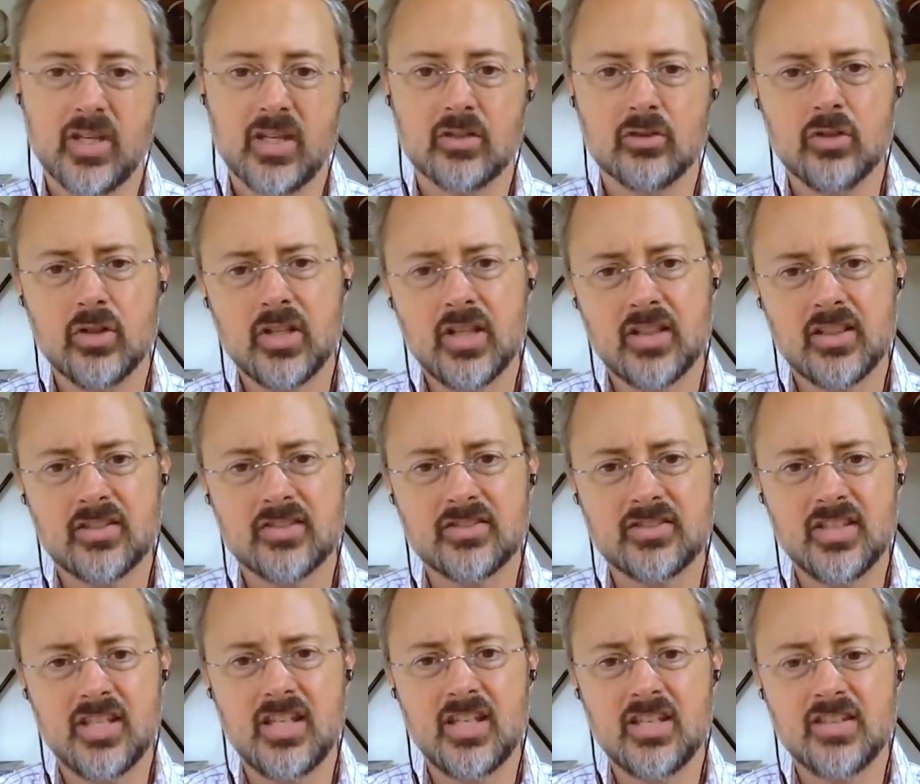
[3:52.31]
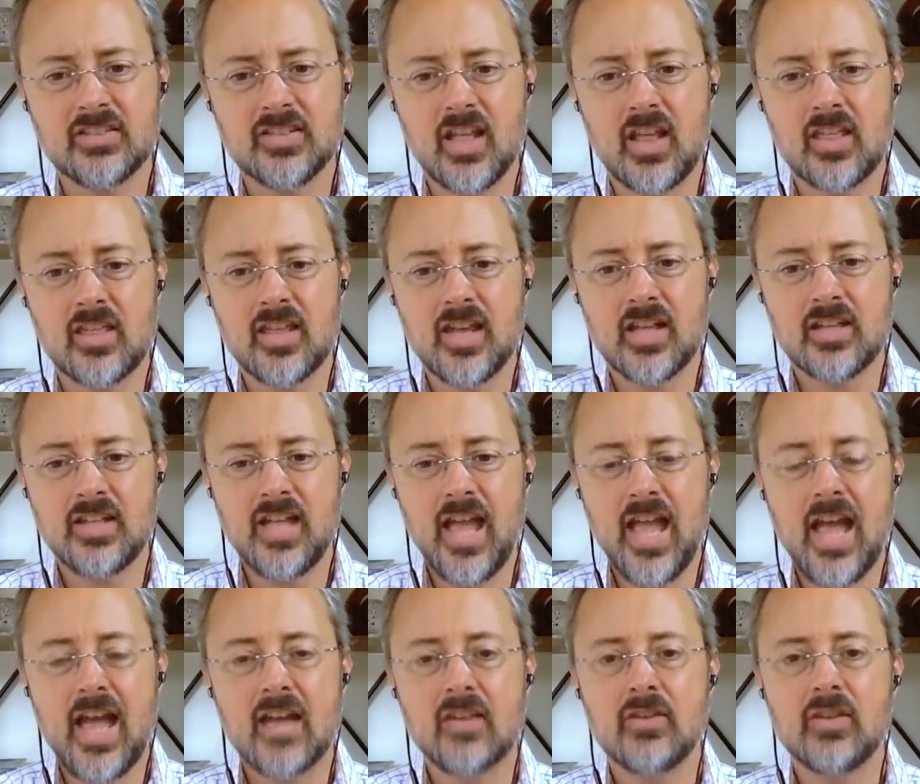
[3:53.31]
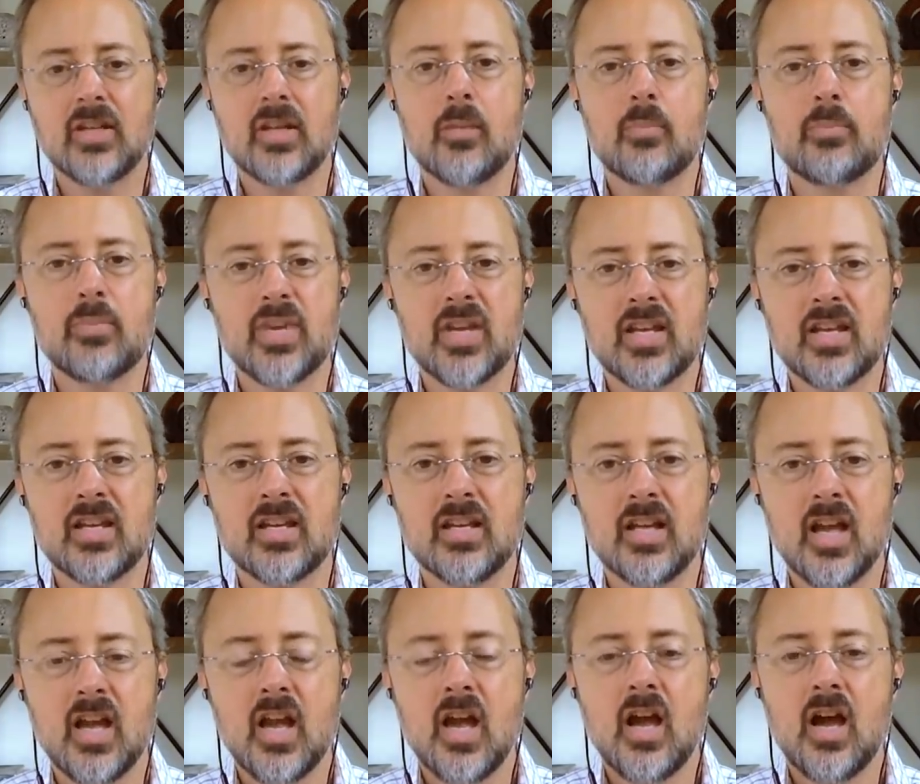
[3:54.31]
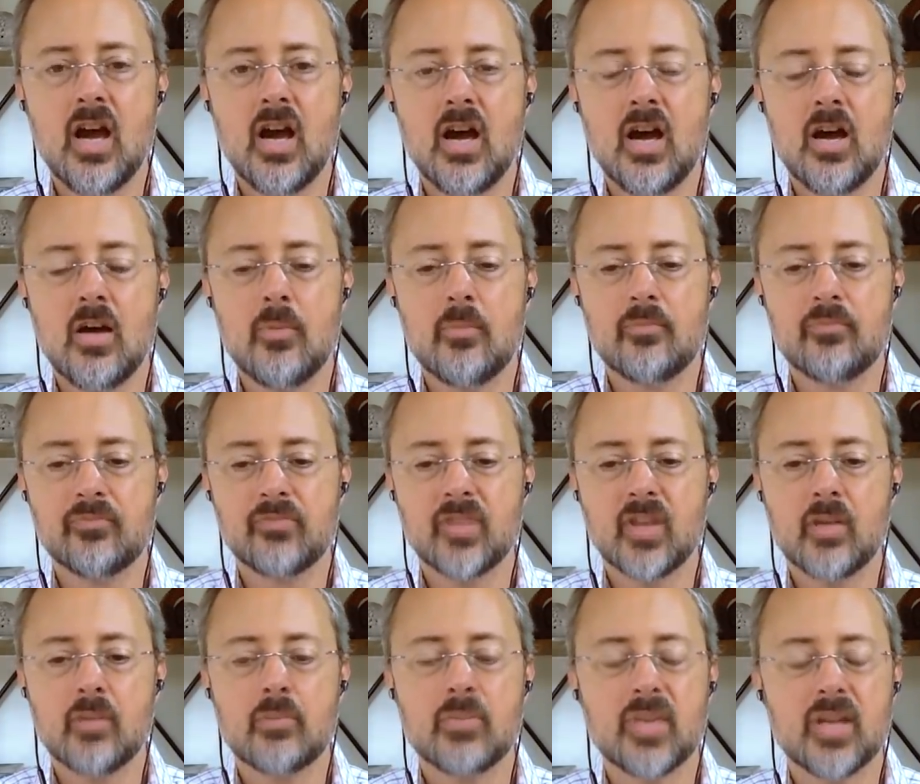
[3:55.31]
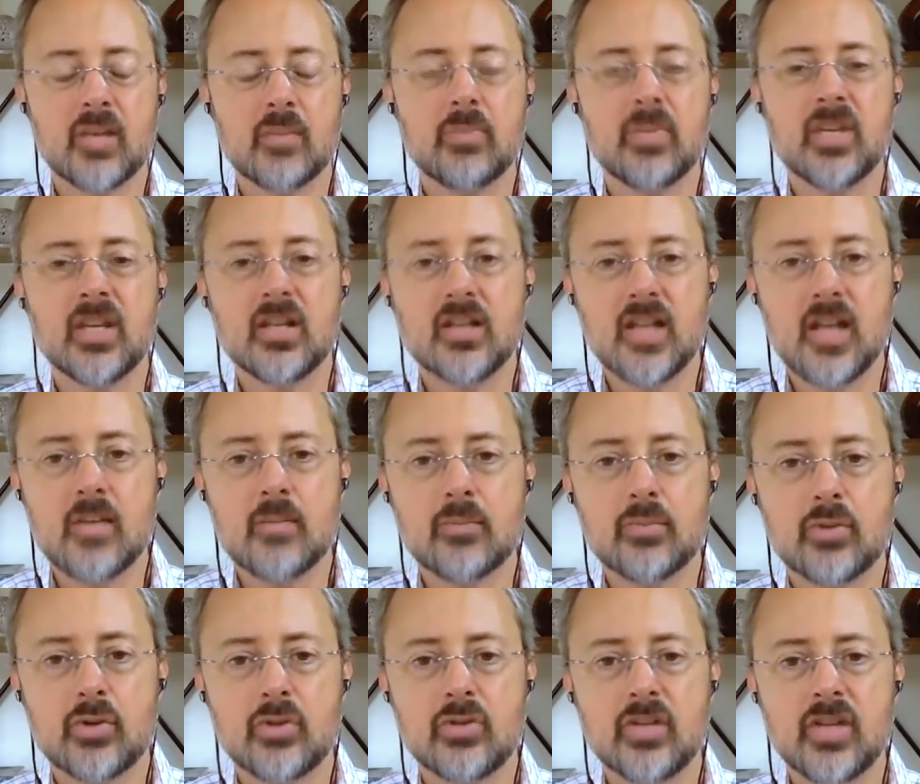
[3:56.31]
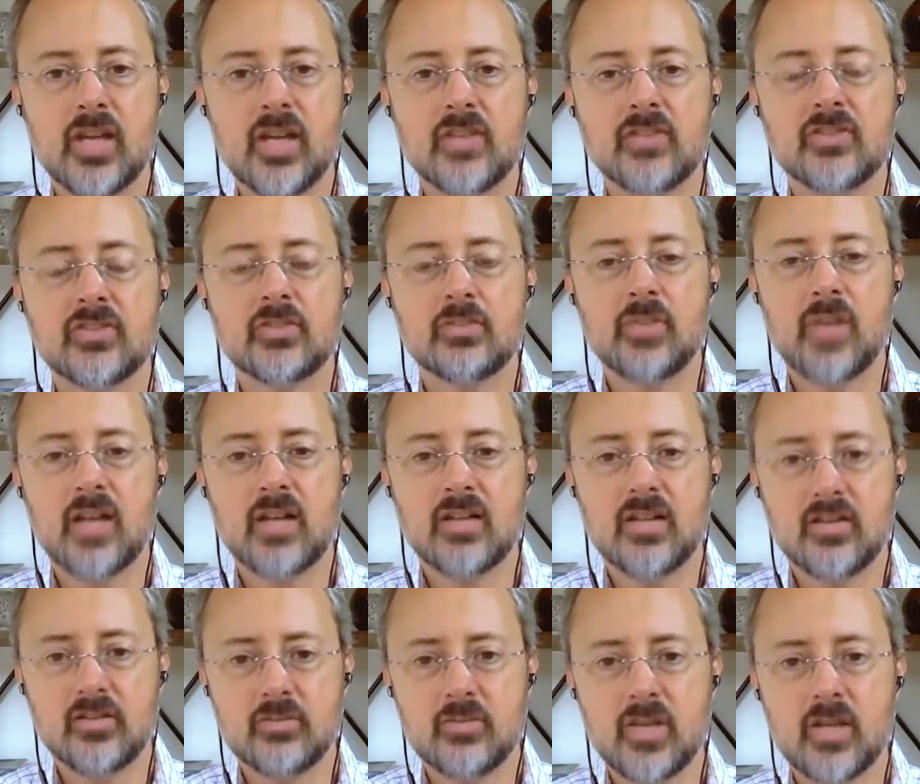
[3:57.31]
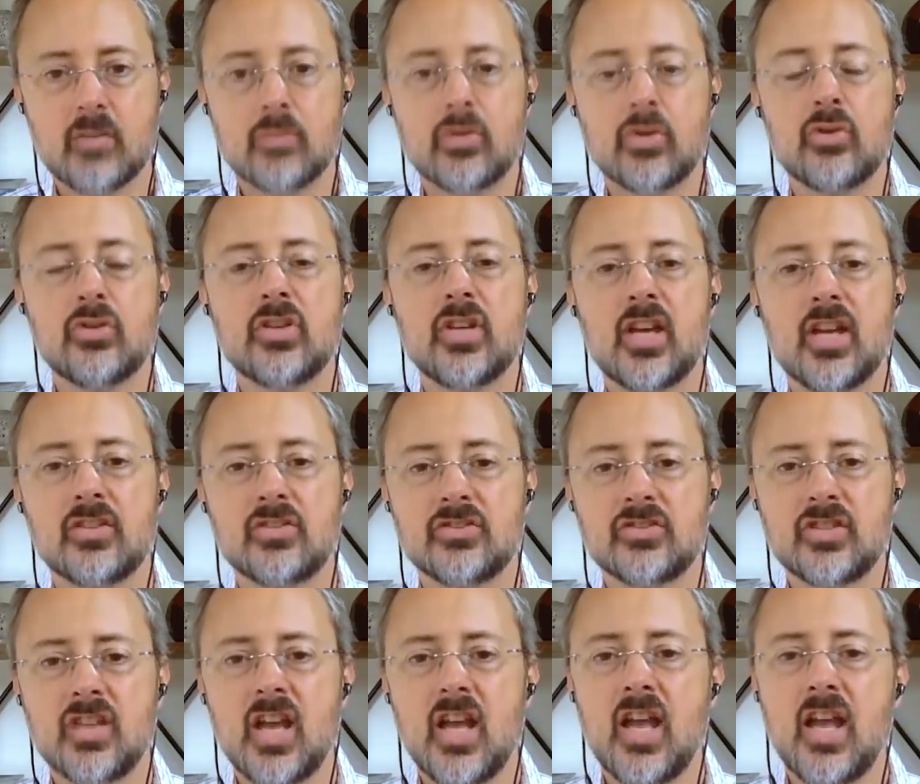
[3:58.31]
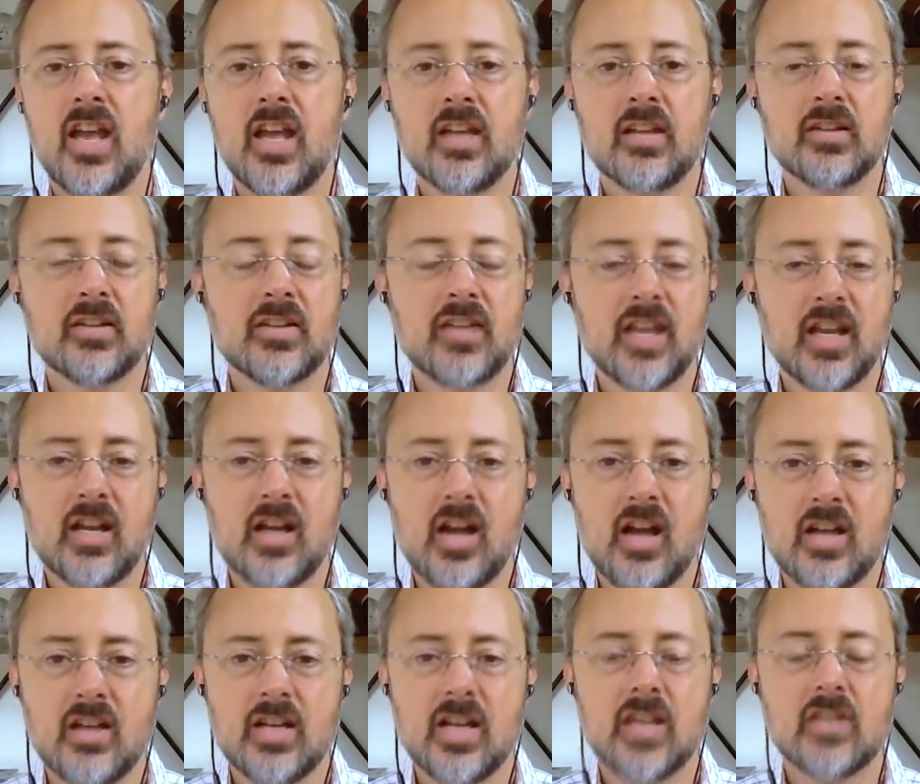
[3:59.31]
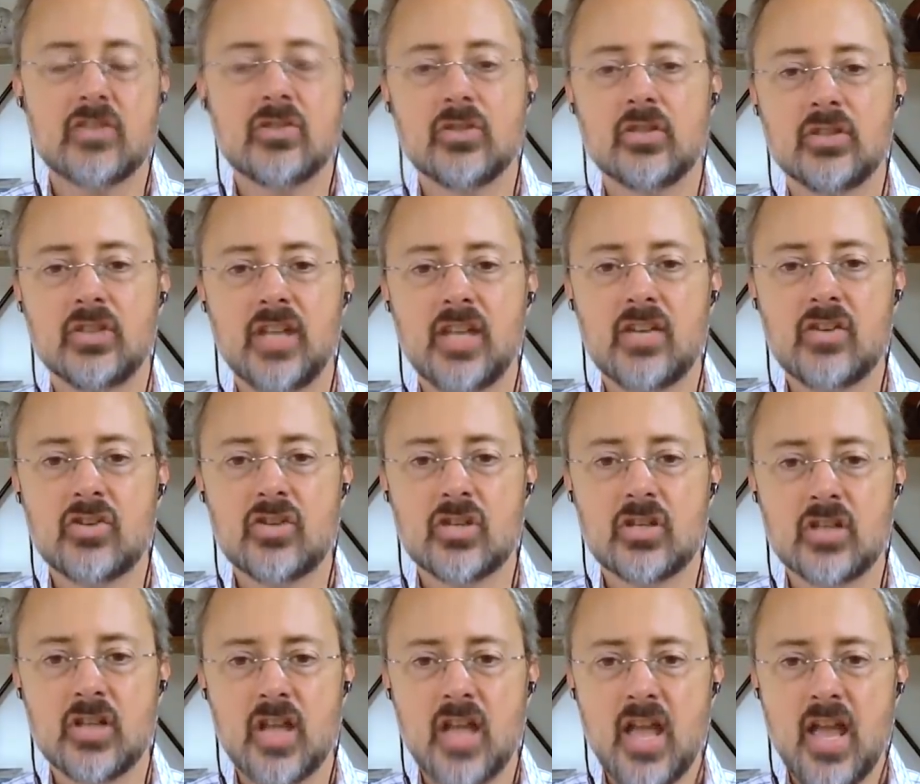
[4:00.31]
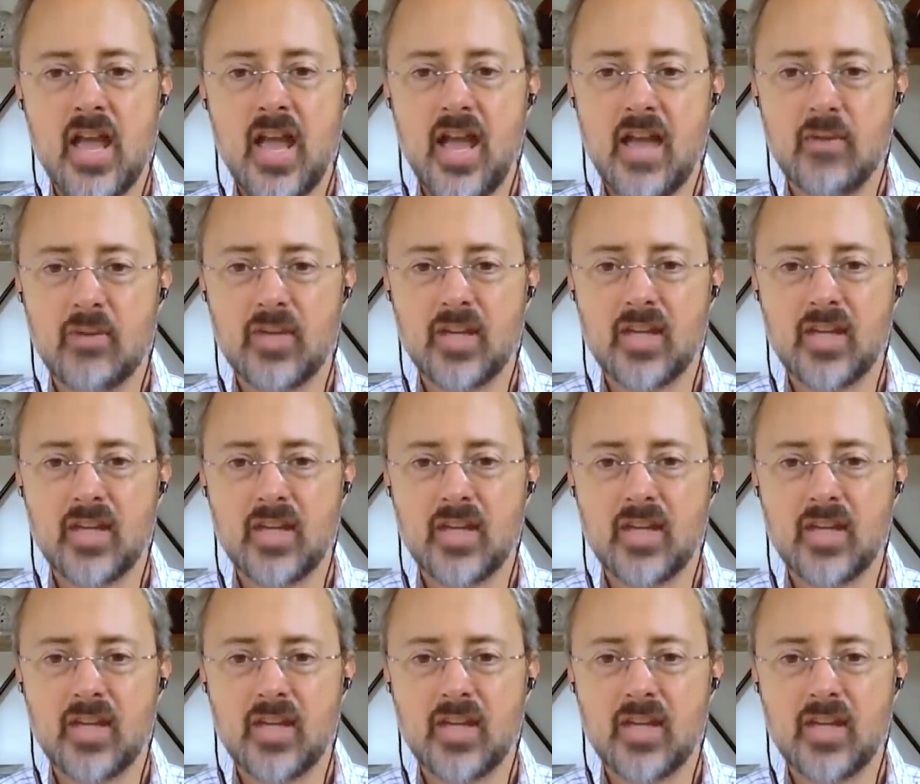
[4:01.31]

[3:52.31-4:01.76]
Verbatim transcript: So we can look at cities that had like a big, um, big BLM protests, Black Lives Matter protests, and that caught national attention.